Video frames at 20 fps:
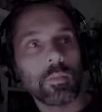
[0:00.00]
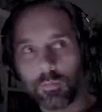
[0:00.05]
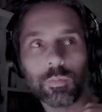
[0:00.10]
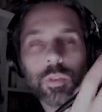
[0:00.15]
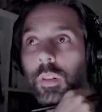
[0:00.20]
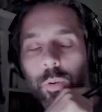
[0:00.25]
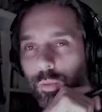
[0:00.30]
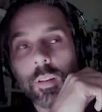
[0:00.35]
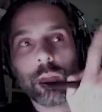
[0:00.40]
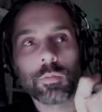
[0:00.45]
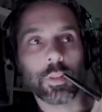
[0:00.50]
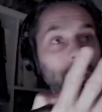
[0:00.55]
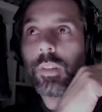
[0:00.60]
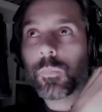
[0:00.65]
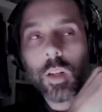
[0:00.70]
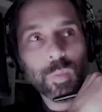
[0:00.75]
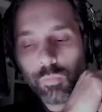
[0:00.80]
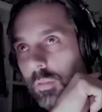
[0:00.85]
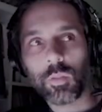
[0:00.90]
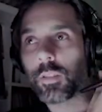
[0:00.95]
once
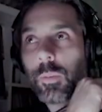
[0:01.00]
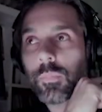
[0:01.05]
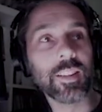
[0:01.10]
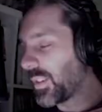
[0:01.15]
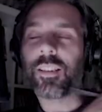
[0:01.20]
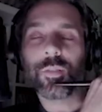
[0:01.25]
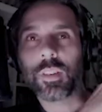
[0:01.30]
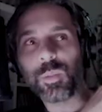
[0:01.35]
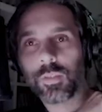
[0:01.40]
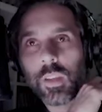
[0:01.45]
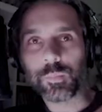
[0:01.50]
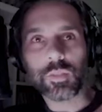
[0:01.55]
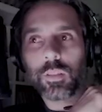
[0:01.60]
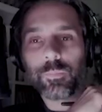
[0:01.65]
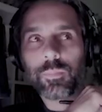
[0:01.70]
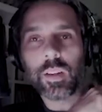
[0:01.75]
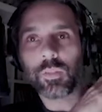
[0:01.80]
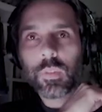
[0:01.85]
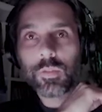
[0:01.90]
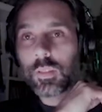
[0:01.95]
again,
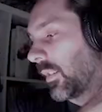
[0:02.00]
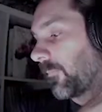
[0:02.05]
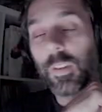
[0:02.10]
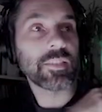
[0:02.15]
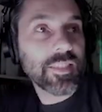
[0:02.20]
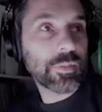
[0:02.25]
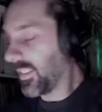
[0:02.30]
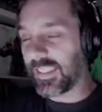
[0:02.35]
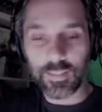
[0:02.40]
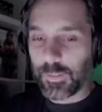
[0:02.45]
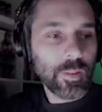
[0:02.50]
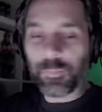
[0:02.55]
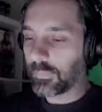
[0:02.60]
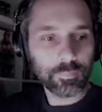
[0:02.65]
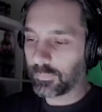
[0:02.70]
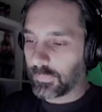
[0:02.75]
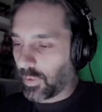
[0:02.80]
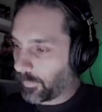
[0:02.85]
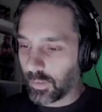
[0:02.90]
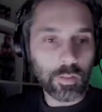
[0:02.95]
and I've got
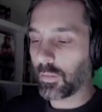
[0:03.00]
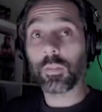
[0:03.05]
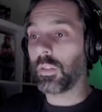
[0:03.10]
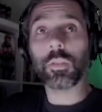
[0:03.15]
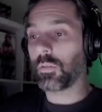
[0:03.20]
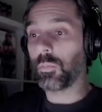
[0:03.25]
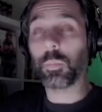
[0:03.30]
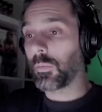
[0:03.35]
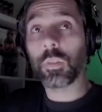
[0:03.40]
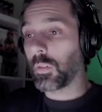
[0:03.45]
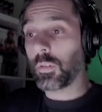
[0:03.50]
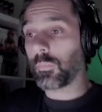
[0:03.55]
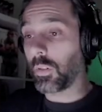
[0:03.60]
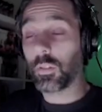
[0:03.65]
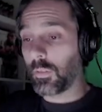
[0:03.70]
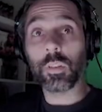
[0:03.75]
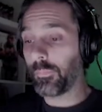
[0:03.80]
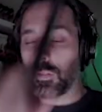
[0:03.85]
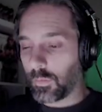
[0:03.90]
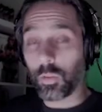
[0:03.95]
another
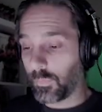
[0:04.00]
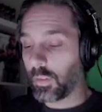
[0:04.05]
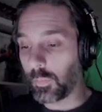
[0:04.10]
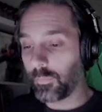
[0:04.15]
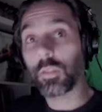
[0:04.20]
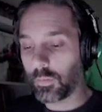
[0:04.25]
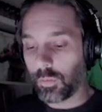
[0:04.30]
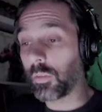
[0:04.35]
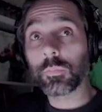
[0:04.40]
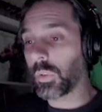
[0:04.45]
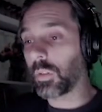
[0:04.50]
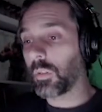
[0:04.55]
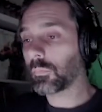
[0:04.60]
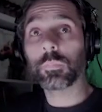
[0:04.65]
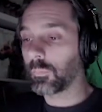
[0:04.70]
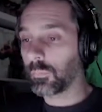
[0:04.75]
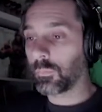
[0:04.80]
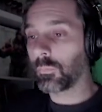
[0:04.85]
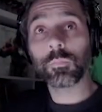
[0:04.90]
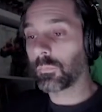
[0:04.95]
Twitch stream
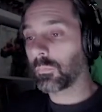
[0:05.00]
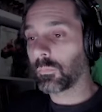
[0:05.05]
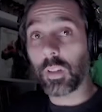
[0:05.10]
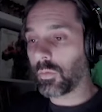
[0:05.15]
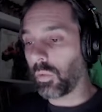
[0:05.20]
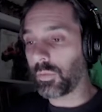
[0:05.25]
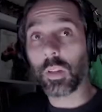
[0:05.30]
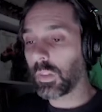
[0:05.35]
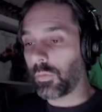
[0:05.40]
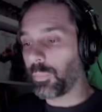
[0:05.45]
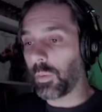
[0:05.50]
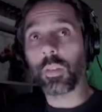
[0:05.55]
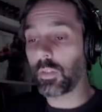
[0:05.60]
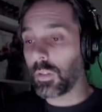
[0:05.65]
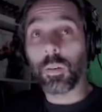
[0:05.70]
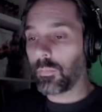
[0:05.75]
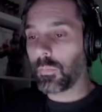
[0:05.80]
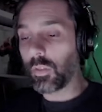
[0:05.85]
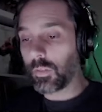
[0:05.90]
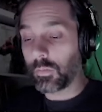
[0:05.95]
recap
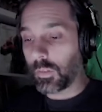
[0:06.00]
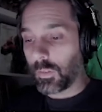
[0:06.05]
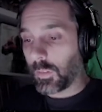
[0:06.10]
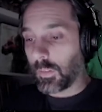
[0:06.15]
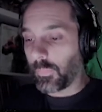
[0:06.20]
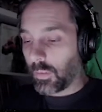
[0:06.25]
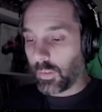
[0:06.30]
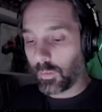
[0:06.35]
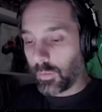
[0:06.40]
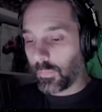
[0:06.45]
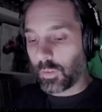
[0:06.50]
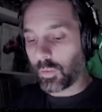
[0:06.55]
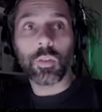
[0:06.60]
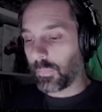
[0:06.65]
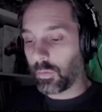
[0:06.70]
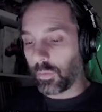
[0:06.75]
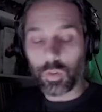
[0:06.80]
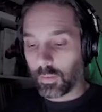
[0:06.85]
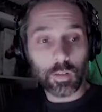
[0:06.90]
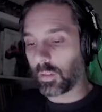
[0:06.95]
for you.
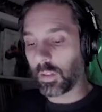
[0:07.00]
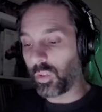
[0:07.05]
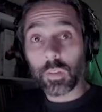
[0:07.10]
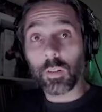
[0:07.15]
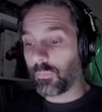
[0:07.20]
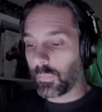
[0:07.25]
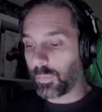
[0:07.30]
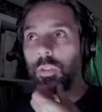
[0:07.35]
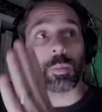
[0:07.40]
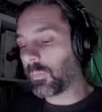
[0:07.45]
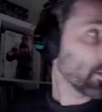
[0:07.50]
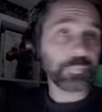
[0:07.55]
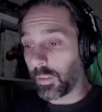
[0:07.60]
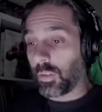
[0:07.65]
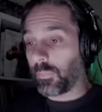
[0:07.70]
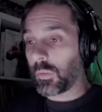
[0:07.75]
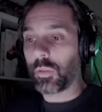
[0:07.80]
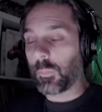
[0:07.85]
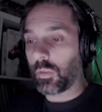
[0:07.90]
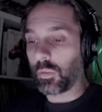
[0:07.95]
It's been a while, I know.
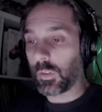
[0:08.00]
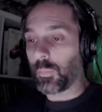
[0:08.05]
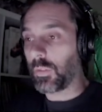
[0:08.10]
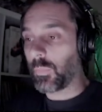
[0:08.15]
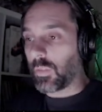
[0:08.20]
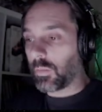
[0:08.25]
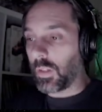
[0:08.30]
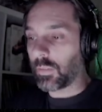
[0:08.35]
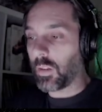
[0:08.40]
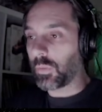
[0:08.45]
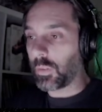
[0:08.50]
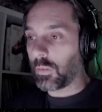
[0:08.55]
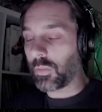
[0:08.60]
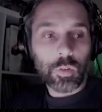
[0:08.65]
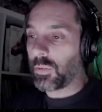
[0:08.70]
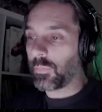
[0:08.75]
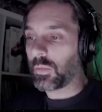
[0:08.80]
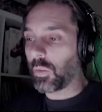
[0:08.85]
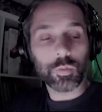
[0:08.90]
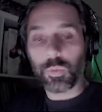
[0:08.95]
Sorry about
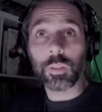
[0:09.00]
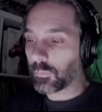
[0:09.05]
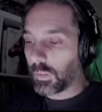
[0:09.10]
that.